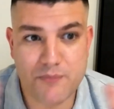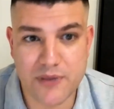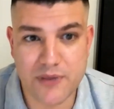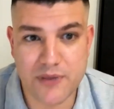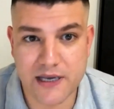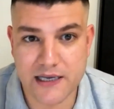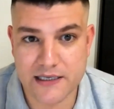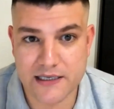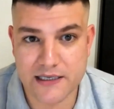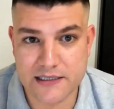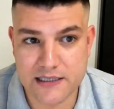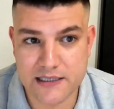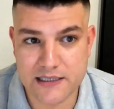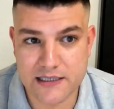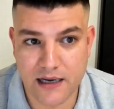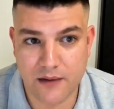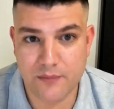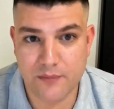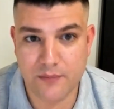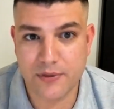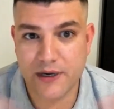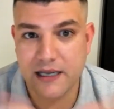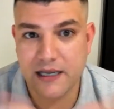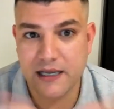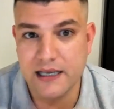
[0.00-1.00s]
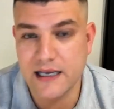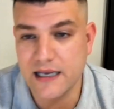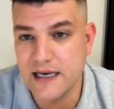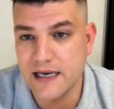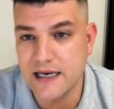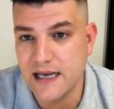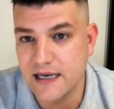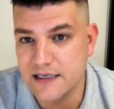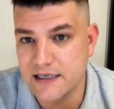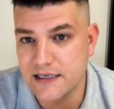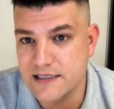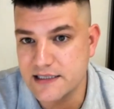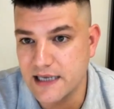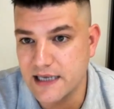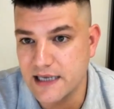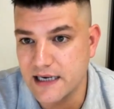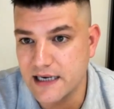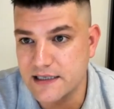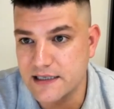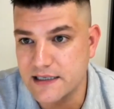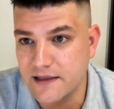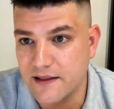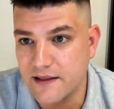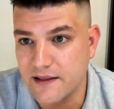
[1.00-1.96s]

biggest company in our sector.